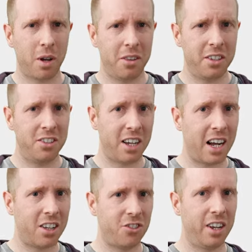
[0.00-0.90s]
whether this is
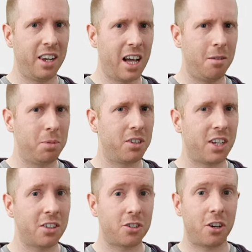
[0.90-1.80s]
actually a lab, because
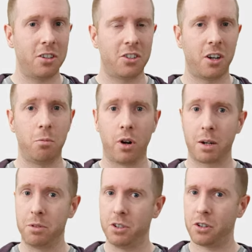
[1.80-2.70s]
that's starting to sound more
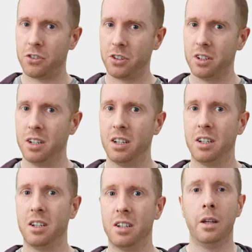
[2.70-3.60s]
like production.
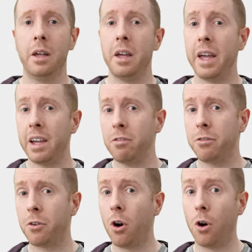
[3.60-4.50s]

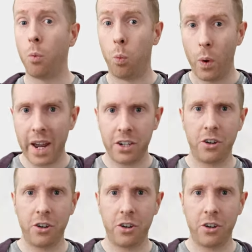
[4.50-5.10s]
If or when